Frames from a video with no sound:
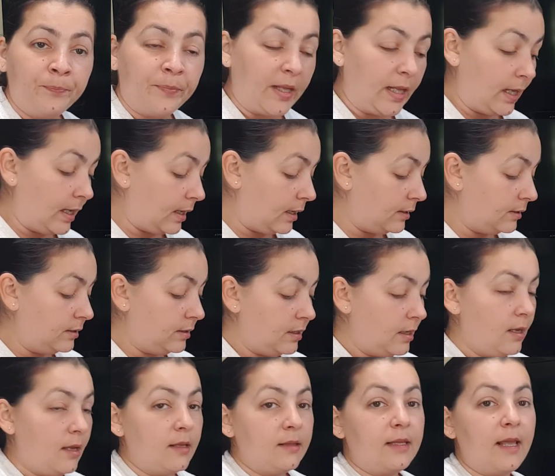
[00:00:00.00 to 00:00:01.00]
and
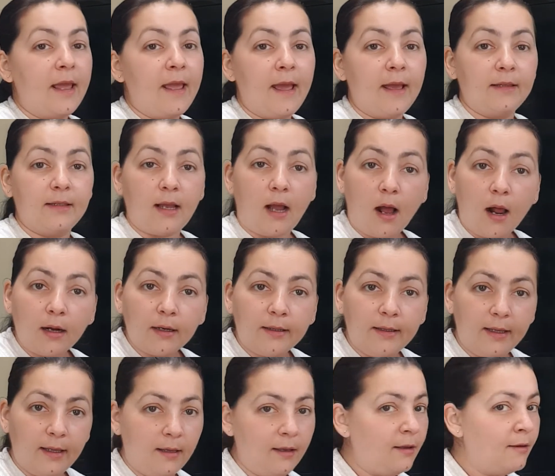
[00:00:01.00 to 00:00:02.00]
they had
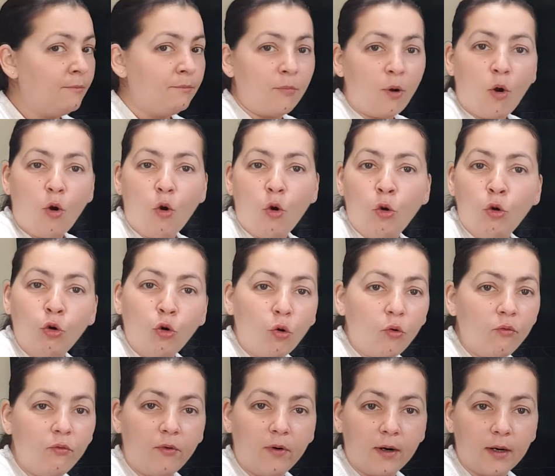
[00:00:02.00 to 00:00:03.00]
algae all
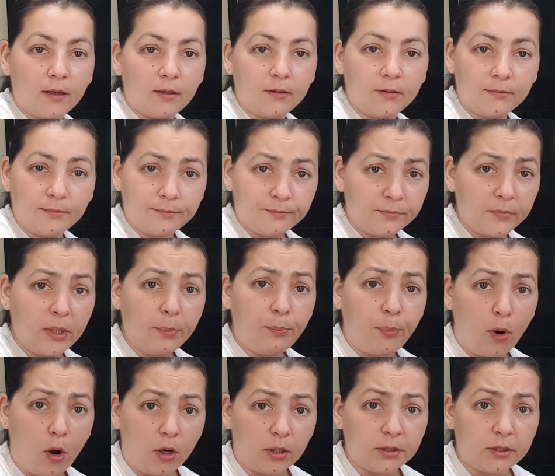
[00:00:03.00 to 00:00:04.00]
over the
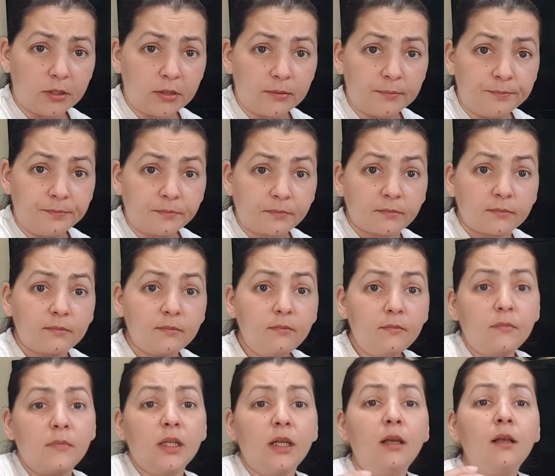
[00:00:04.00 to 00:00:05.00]
pot.
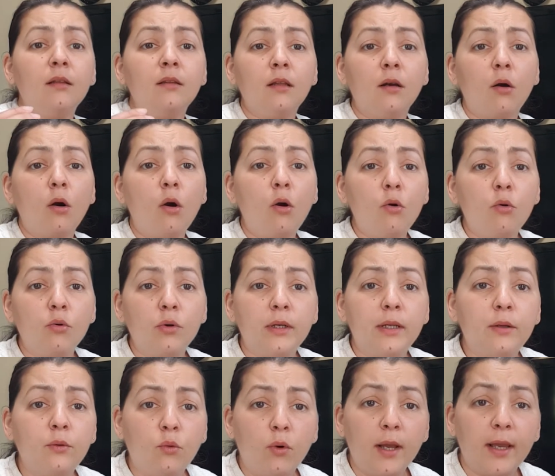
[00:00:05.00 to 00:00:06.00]
And the
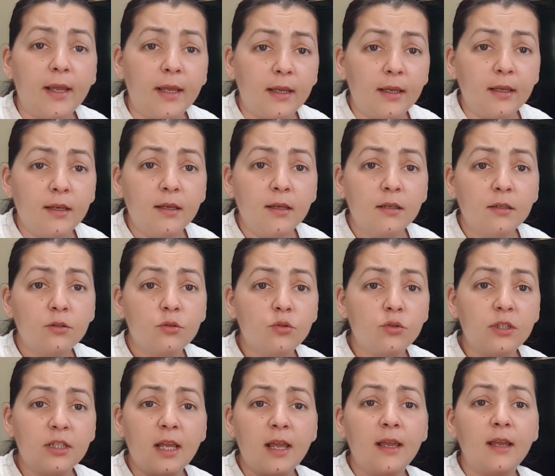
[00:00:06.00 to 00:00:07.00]
only way to
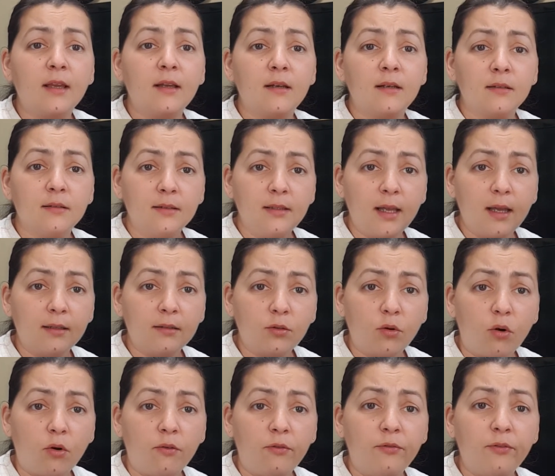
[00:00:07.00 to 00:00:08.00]
take that
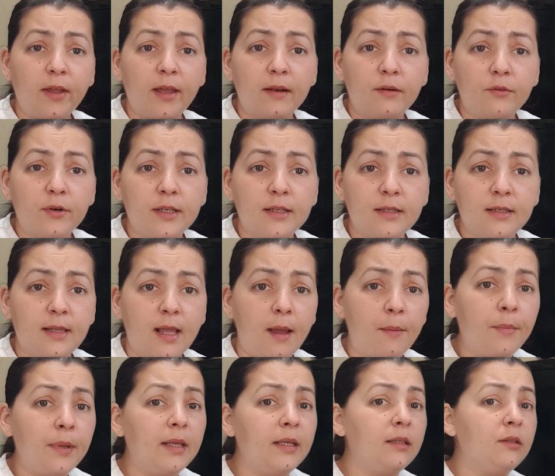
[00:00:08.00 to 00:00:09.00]
off and rinse
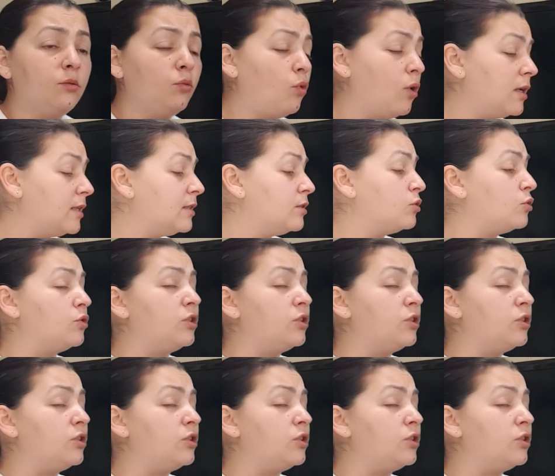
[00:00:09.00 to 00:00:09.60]
them, it was to